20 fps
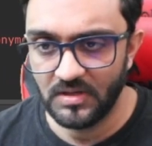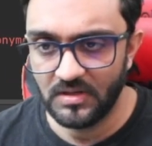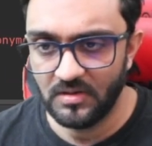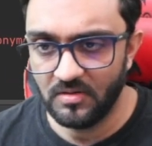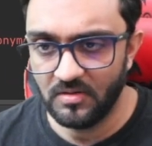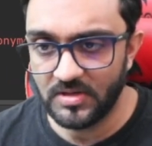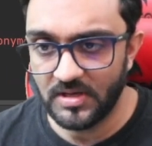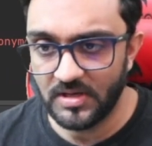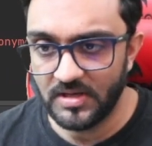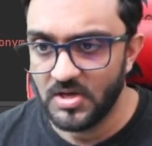
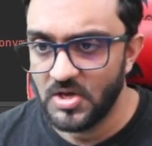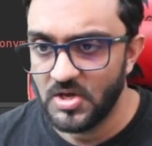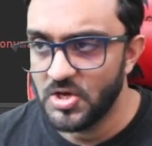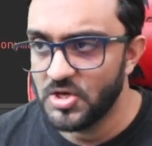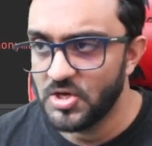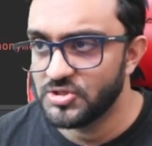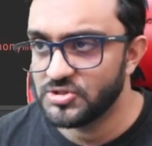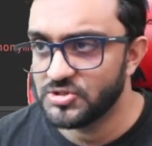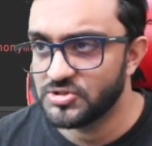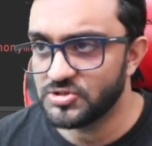okay
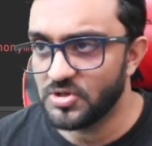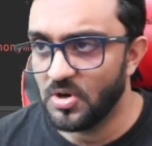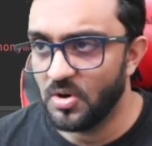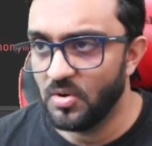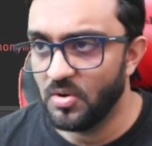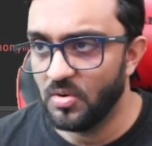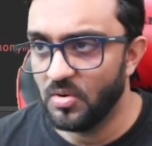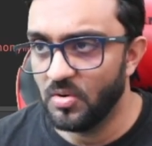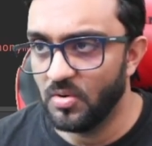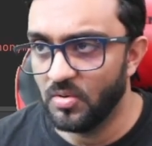
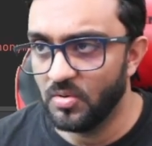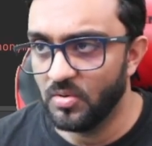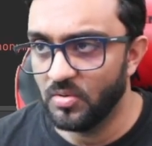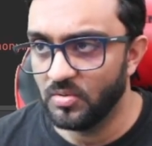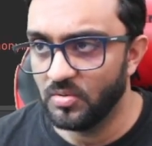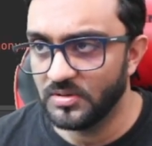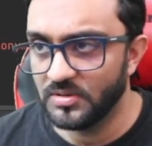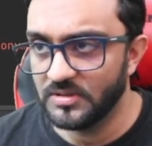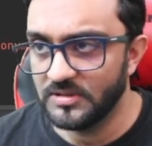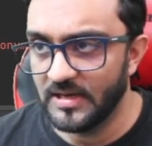so
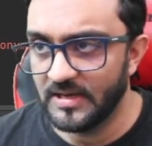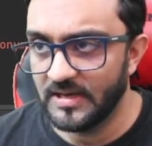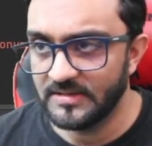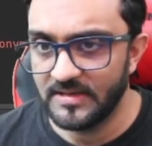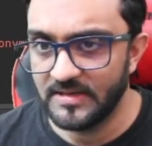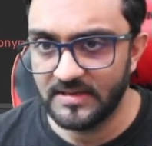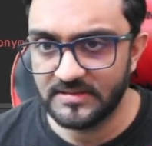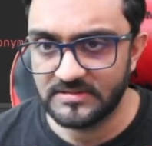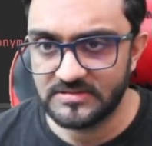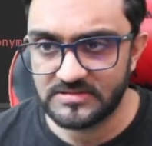yeah,
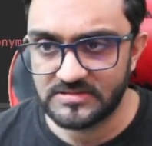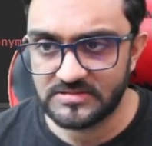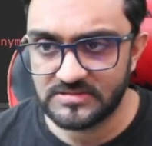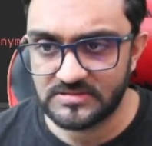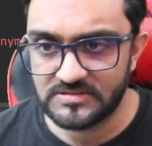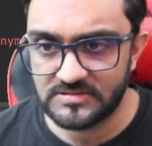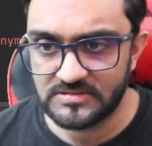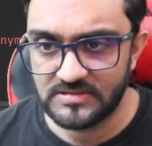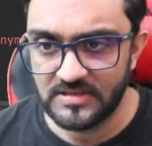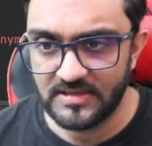
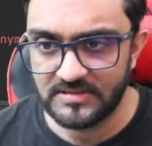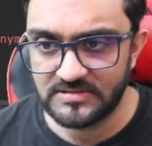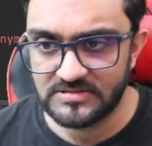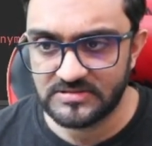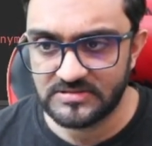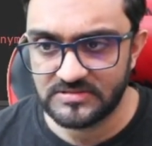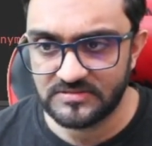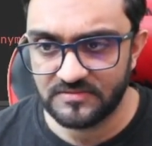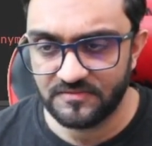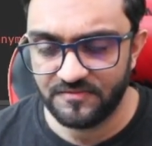that's
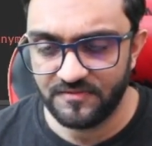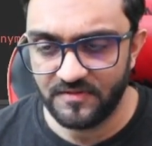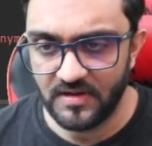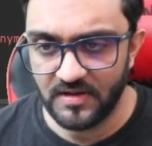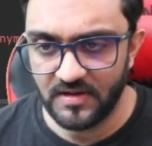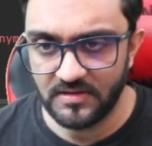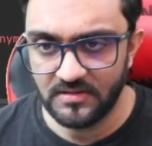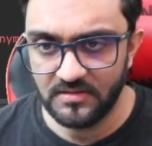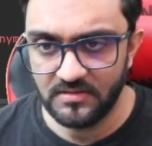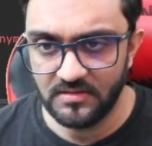that's
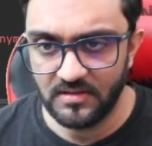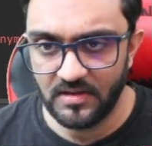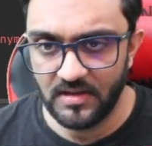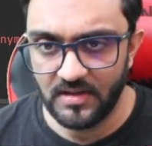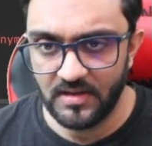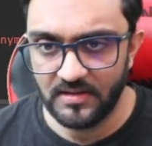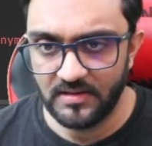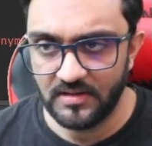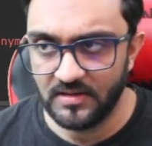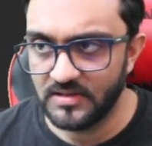fine.
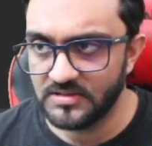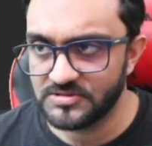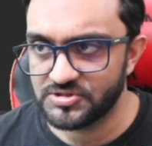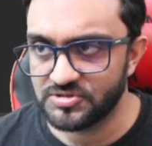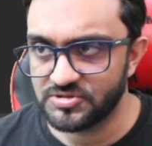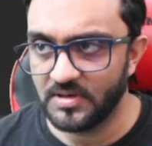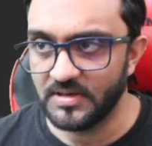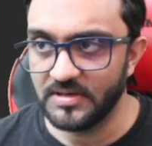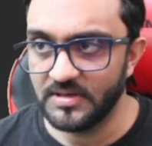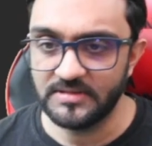And let's
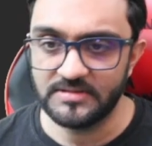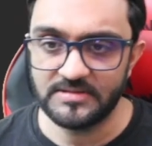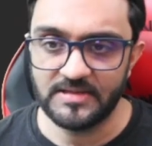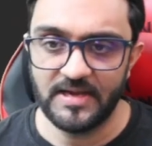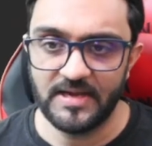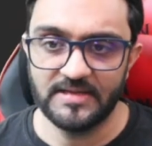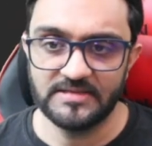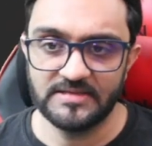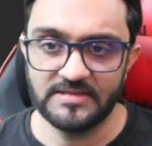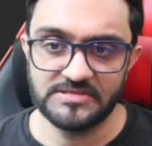run it
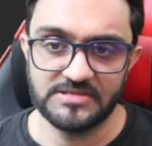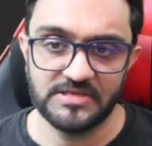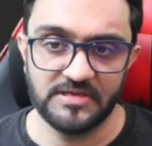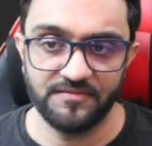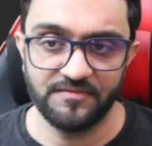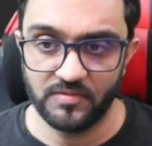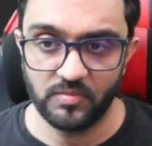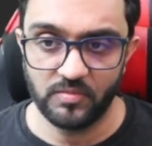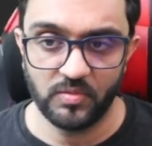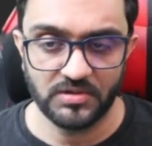and see if
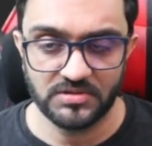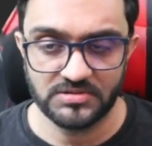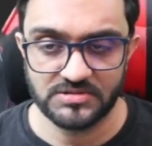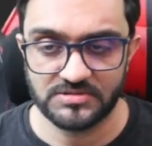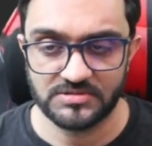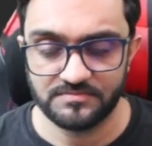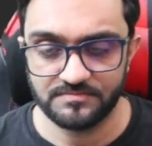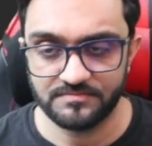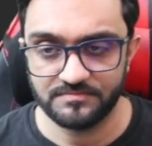it works.